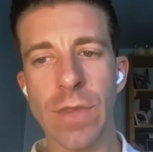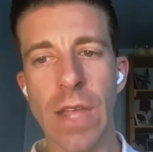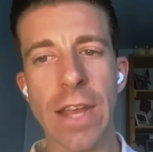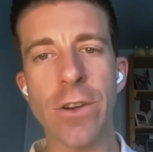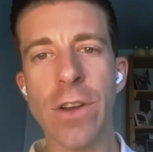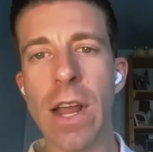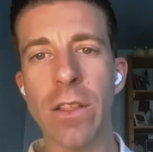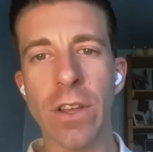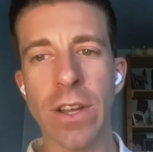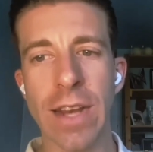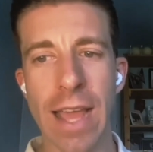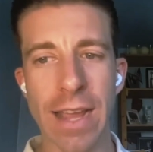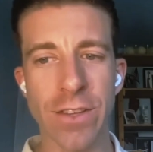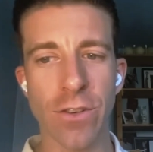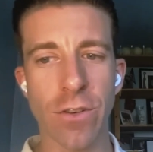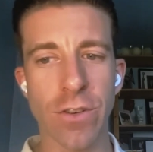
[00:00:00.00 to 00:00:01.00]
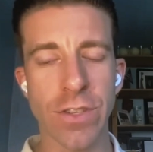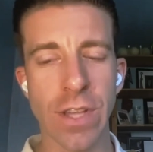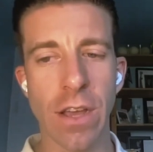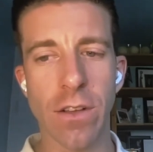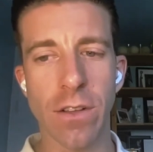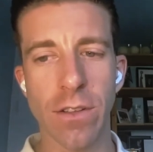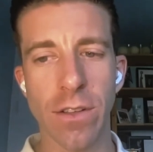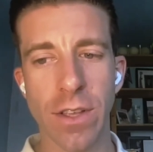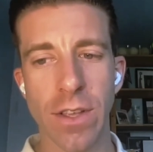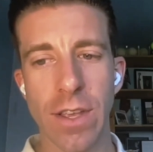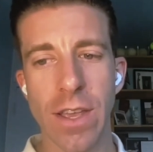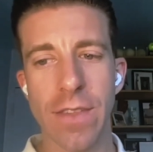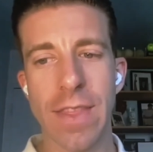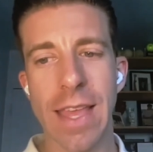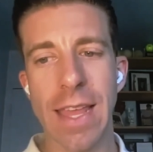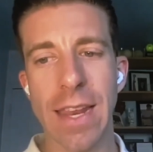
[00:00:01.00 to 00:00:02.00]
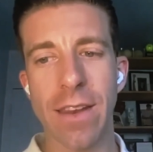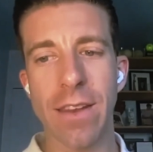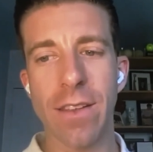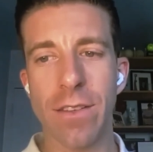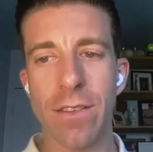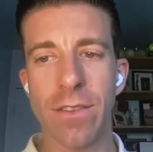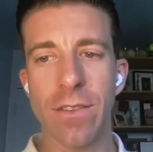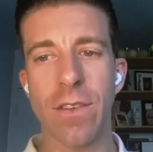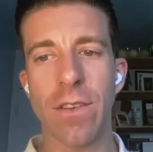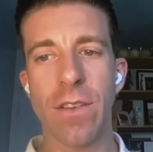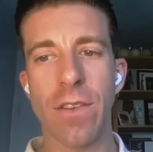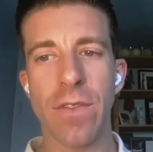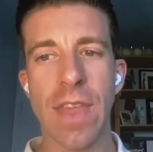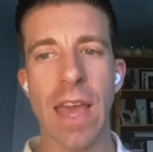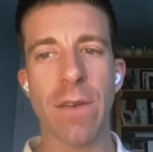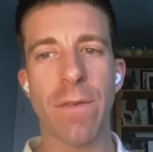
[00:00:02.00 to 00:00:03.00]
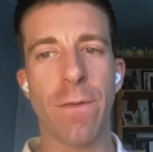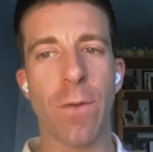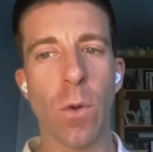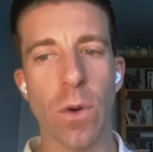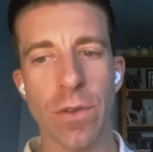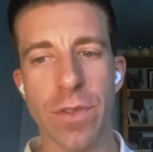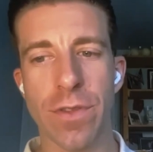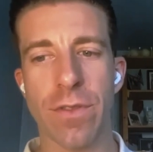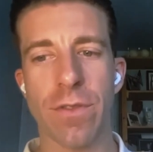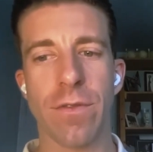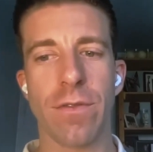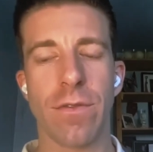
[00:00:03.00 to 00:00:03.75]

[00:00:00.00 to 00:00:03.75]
and you're not looking to exit or sell, then that fourth